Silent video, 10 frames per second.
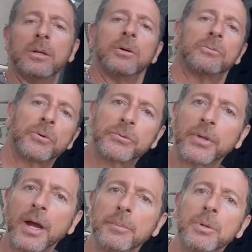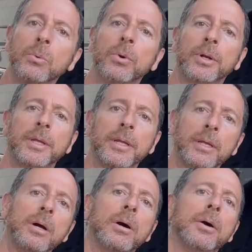First time me working
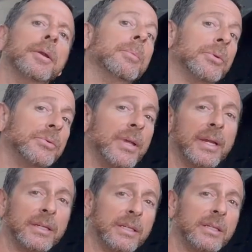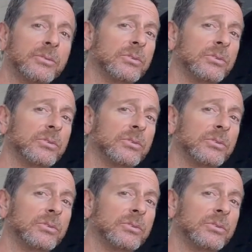on a Mercedes.